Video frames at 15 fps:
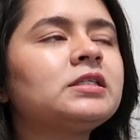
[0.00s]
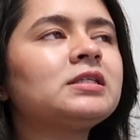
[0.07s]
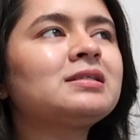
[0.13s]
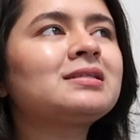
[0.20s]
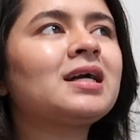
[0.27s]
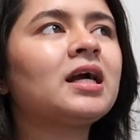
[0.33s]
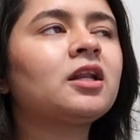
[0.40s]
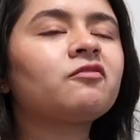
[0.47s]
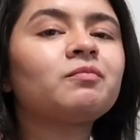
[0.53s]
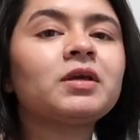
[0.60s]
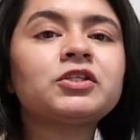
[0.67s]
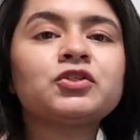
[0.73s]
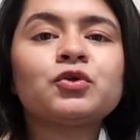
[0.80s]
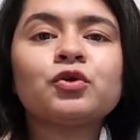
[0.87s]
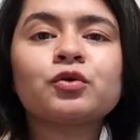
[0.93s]
it kind of
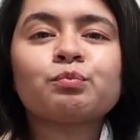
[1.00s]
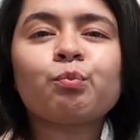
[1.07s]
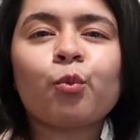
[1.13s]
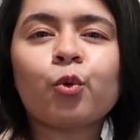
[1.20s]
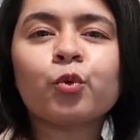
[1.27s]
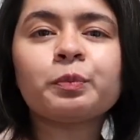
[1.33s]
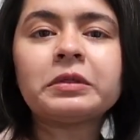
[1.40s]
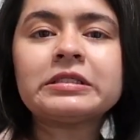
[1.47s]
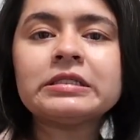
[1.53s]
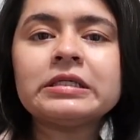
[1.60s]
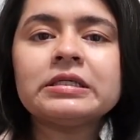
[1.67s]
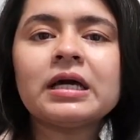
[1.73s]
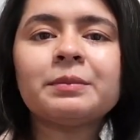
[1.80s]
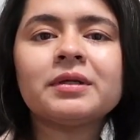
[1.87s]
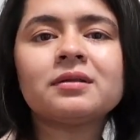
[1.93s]
makes you look more
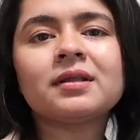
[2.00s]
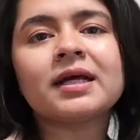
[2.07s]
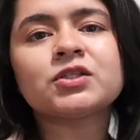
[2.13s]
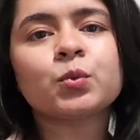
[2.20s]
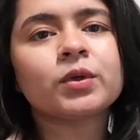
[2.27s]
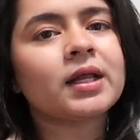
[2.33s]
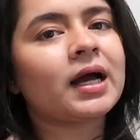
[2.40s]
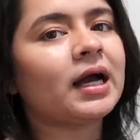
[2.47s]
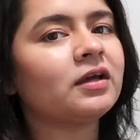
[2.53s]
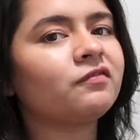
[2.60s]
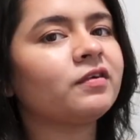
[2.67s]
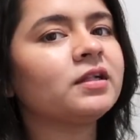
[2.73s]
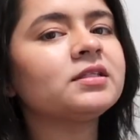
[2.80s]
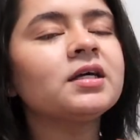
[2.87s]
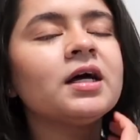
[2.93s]
petite. I mean, that's what I
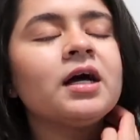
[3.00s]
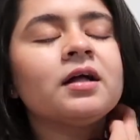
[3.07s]
felt.